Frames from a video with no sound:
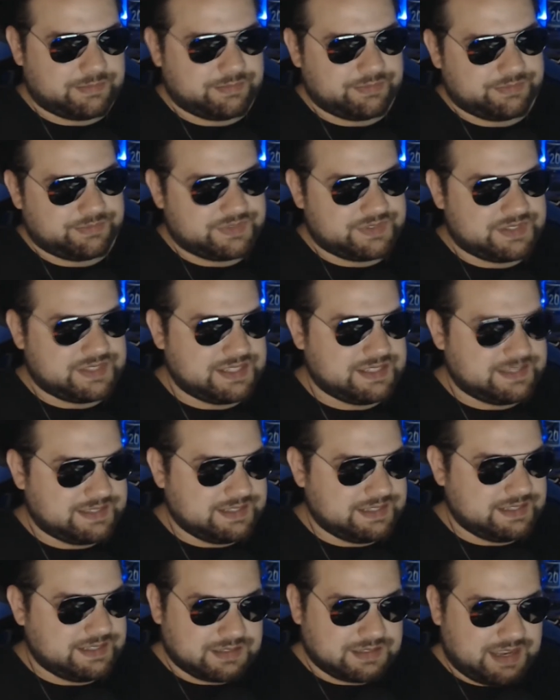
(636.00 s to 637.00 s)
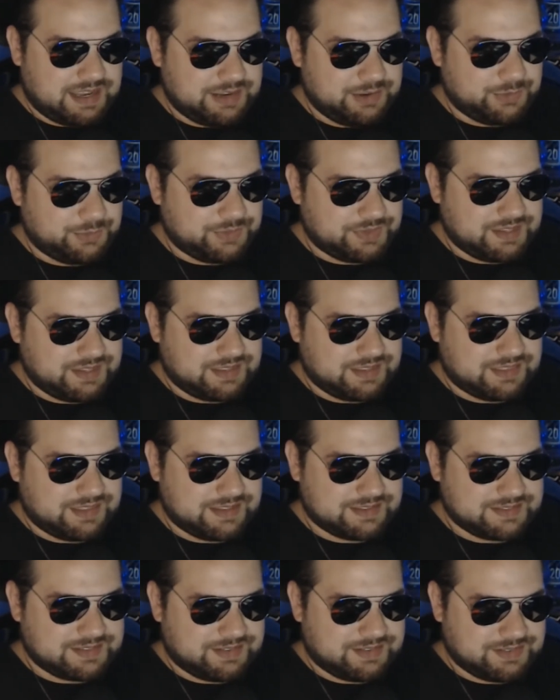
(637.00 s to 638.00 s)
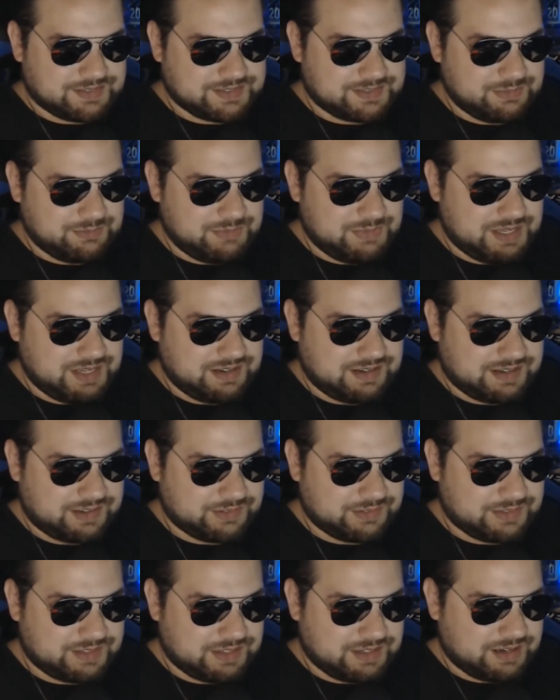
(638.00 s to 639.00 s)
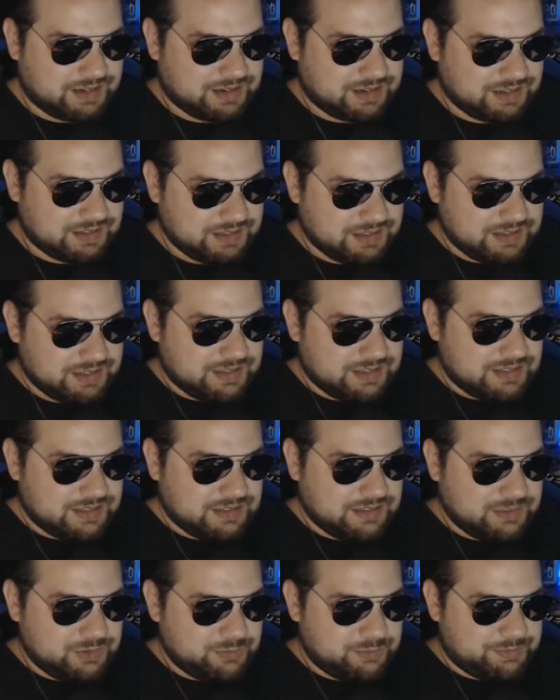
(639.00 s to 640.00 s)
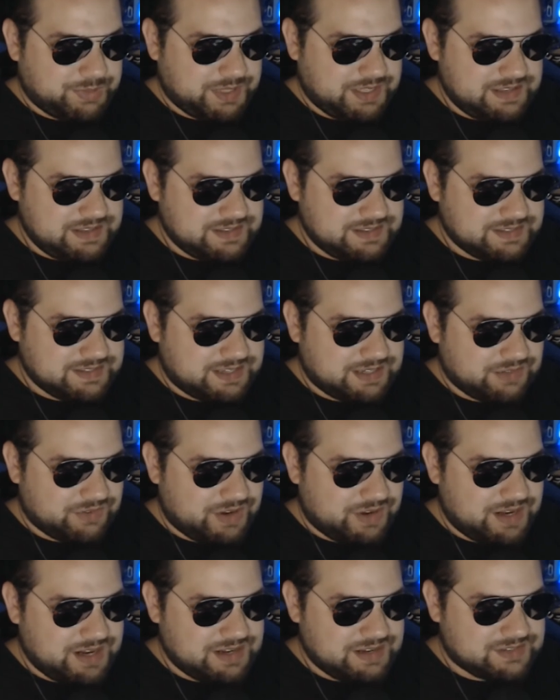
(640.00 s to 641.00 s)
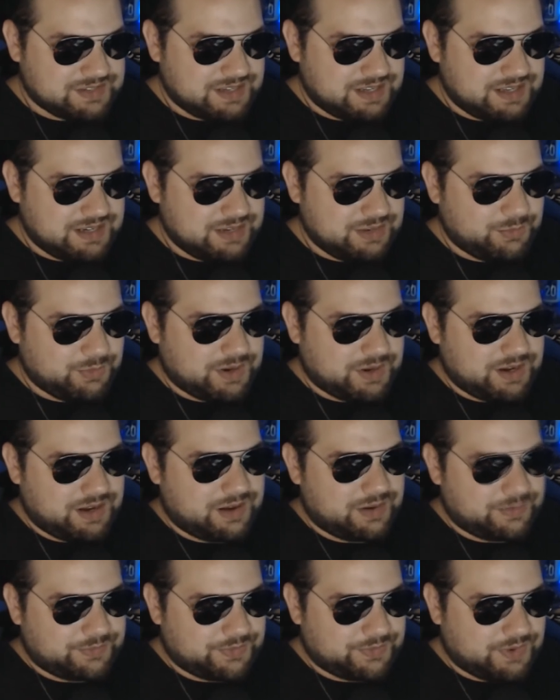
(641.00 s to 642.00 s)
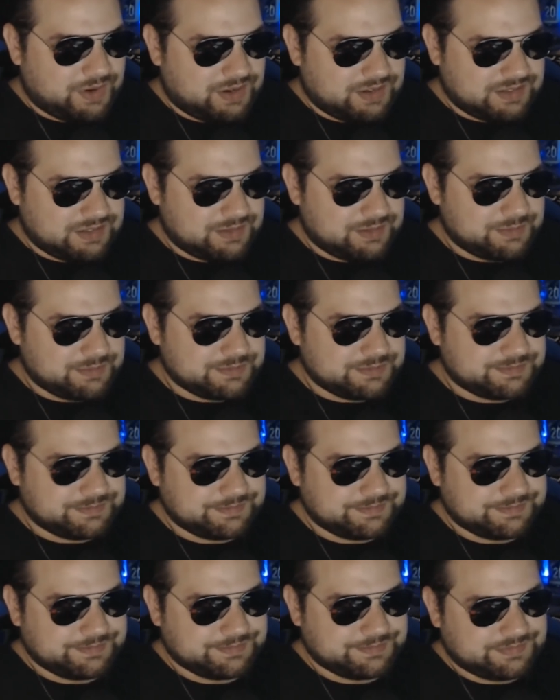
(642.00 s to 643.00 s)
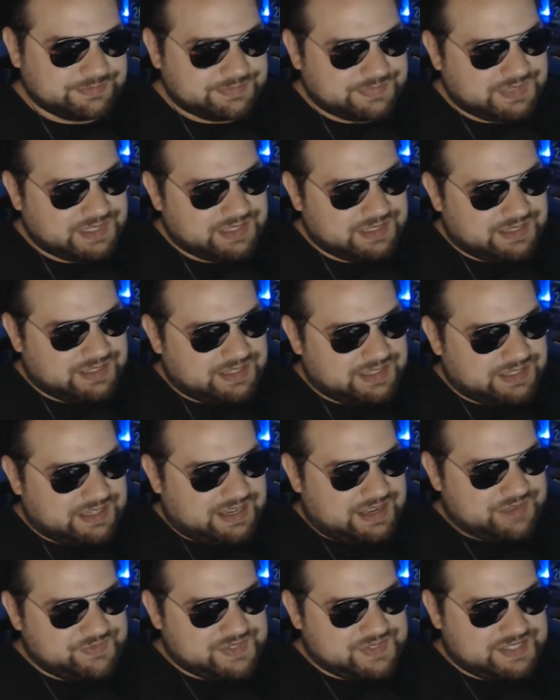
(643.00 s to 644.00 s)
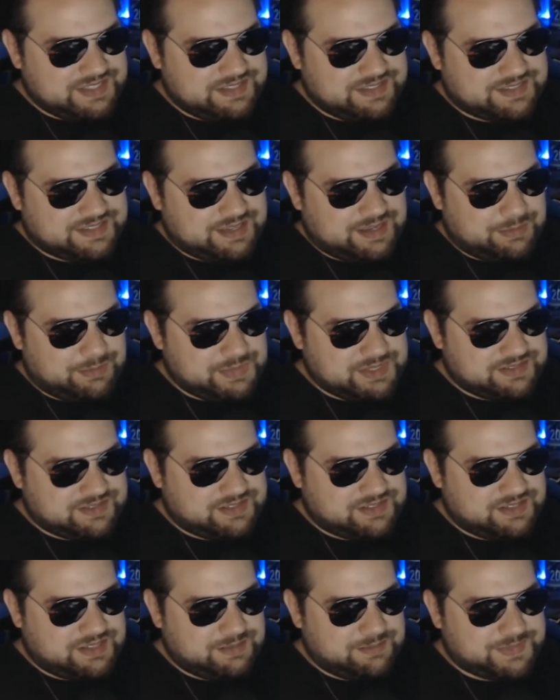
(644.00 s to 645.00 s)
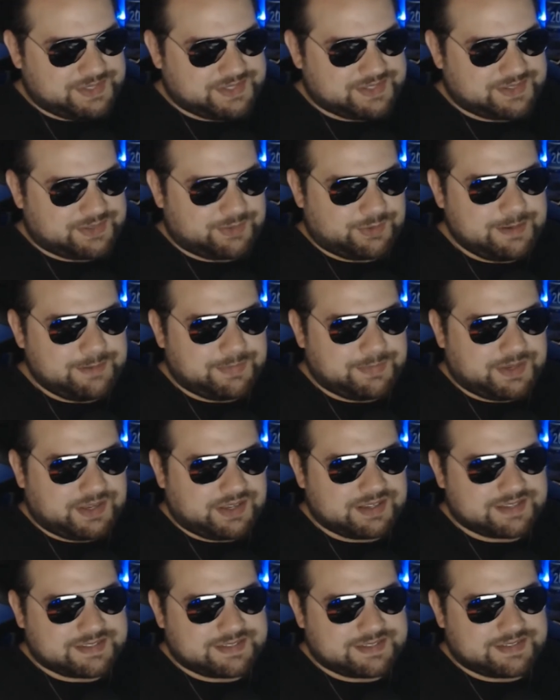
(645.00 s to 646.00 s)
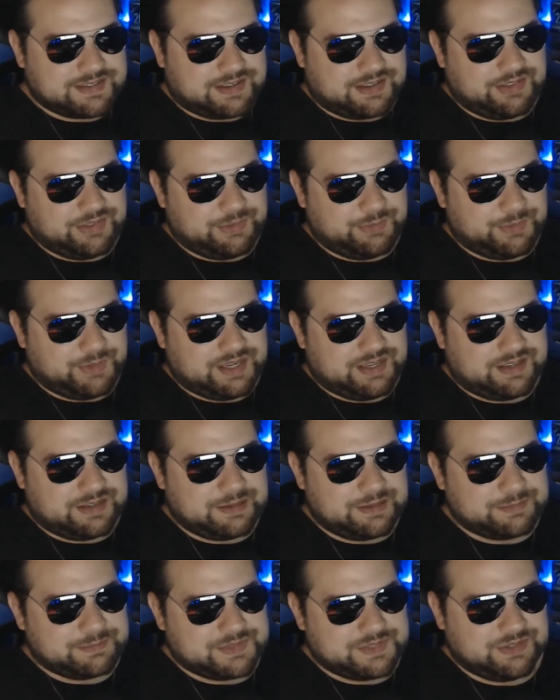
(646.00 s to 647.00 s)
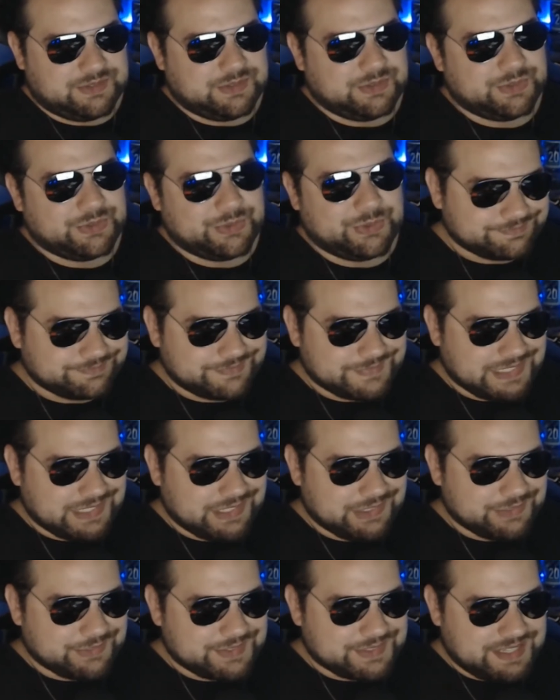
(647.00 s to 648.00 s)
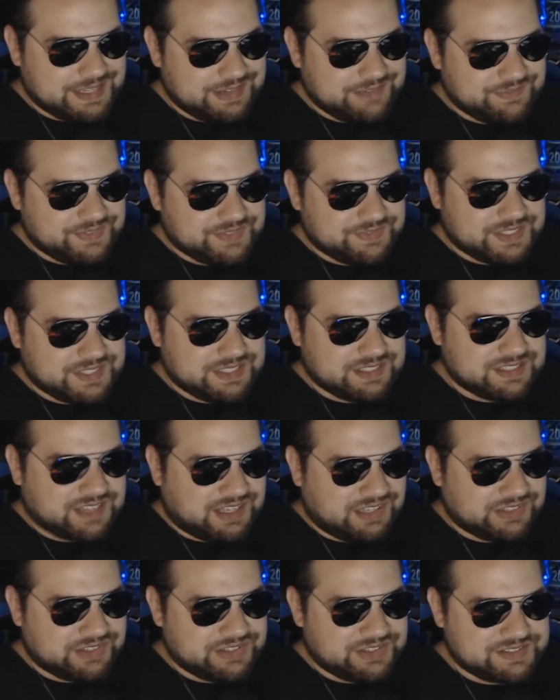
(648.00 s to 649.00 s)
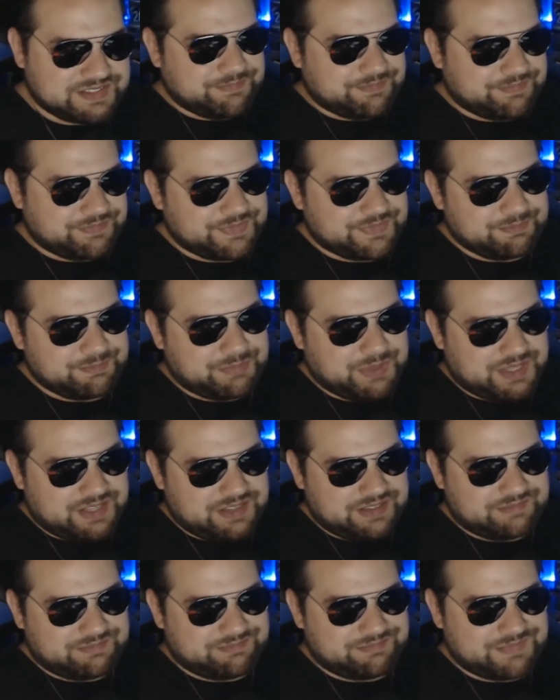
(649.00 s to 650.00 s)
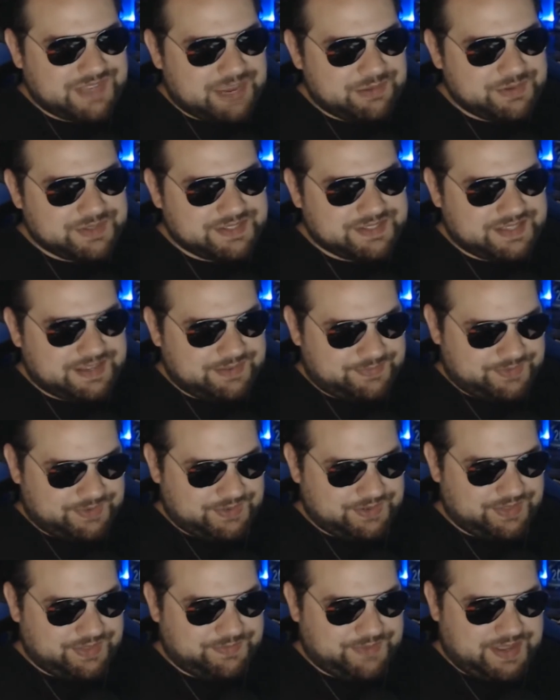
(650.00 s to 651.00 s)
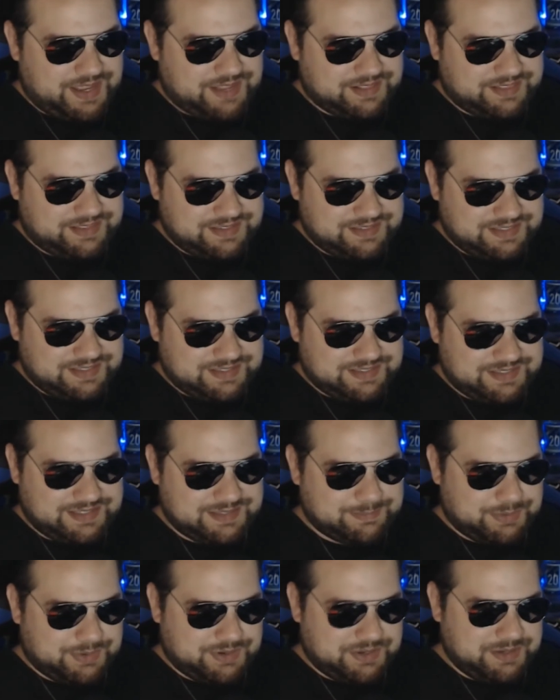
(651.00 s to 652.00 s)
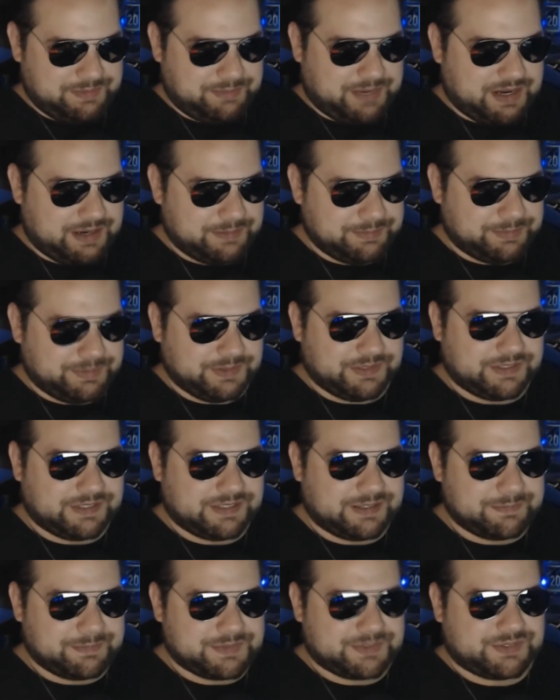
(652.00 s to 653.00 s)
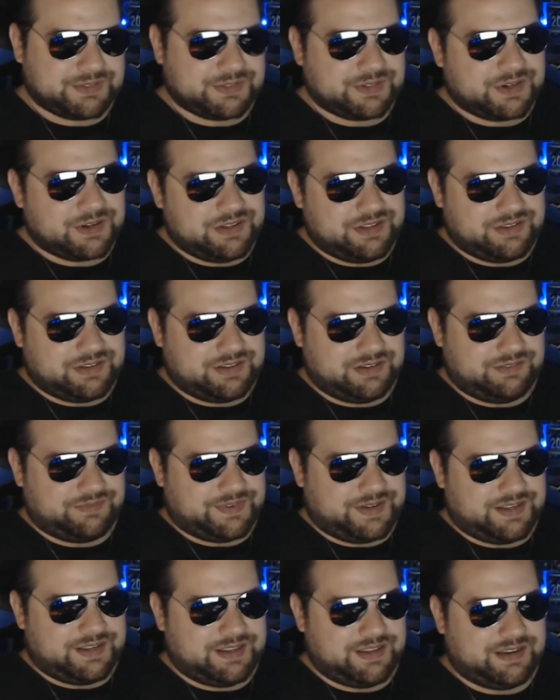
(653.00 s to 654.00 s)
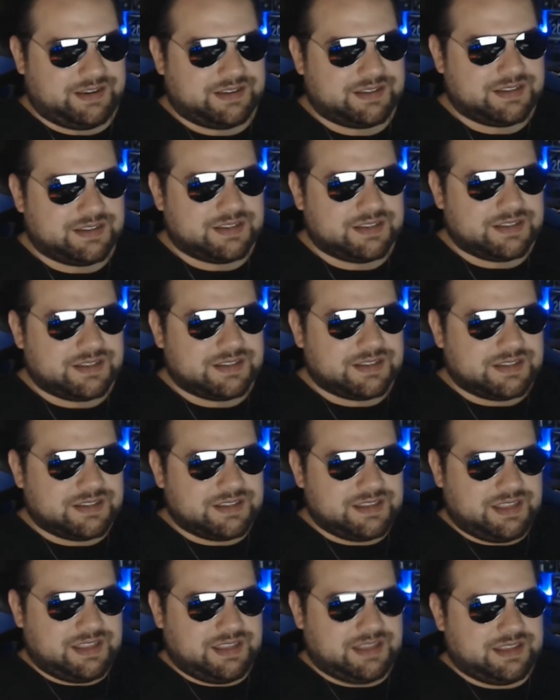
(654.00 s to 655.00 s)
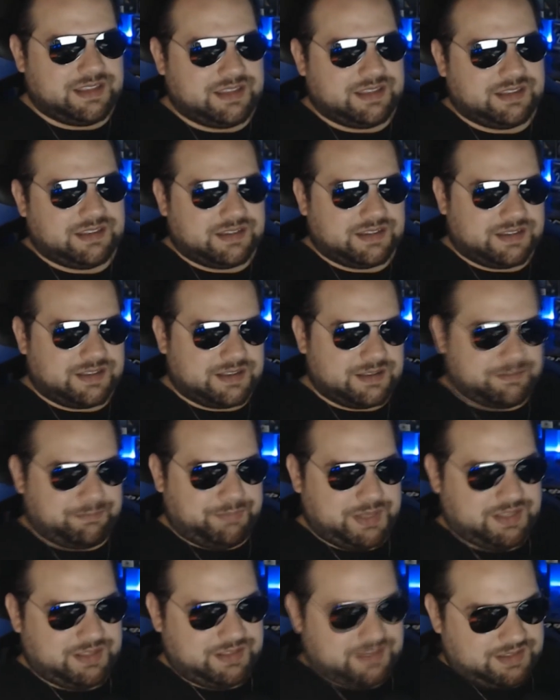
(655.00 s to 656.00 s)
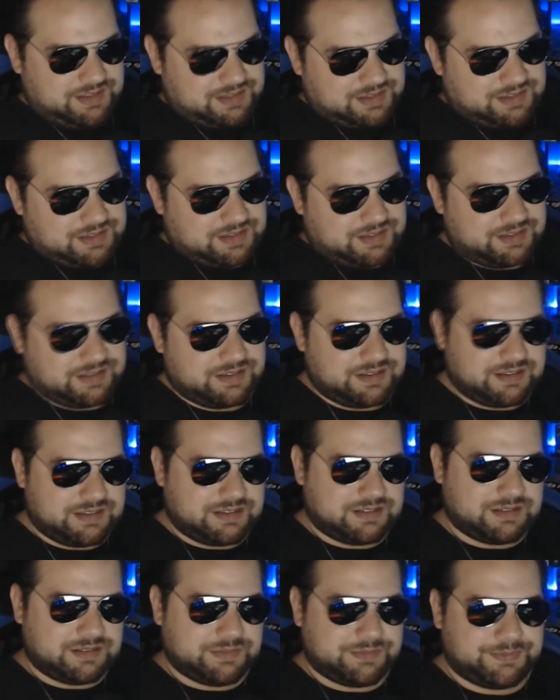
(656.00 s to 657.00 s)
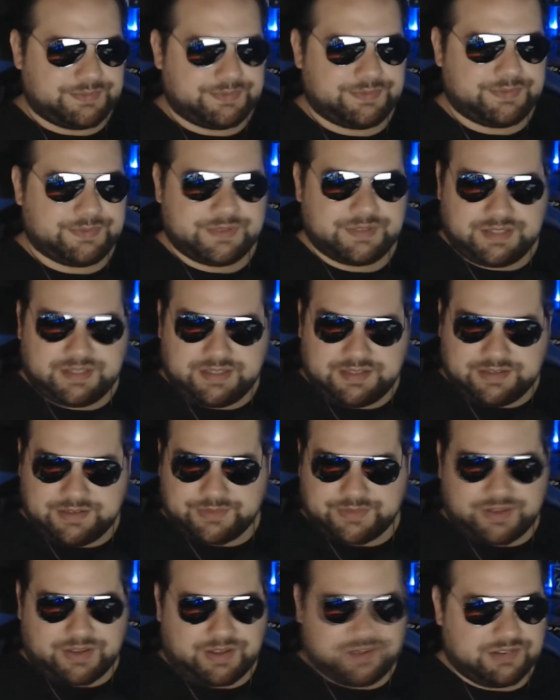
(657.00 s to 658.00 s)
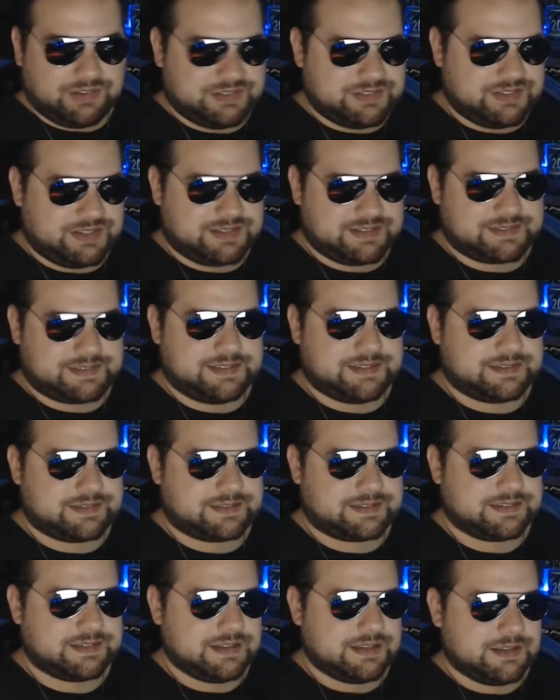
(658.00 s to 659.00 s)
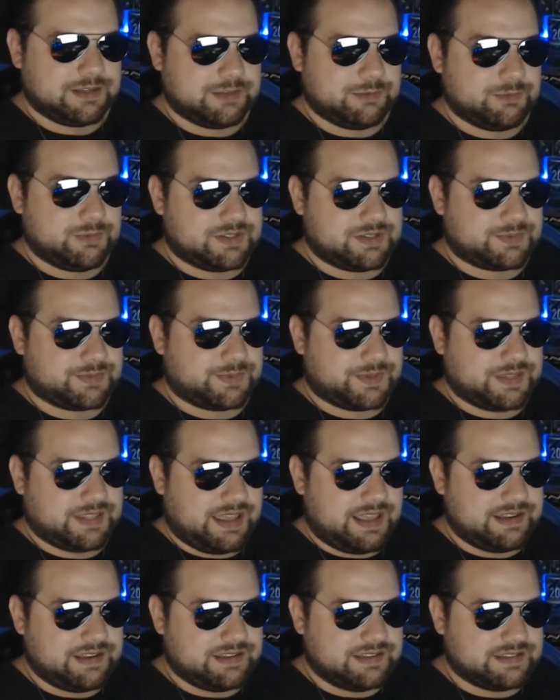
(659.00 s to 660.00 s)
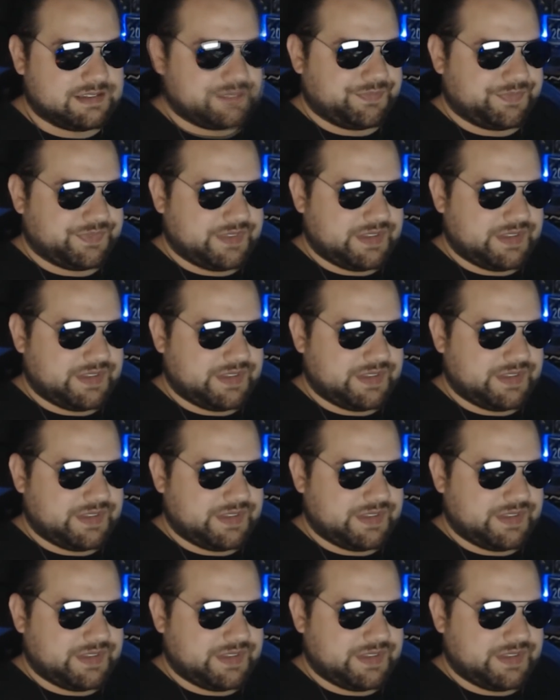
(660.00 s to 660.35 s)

DC. I don't think that's also made it out there. Loot pins can range anywhere from, I've seen some as cheap as $3 all the way up to, you know, $10-15. But I would say, for the fact that DC is pretty popular, I'm sure you can find a pin of, you know, the Hall of Justice, which is what that is.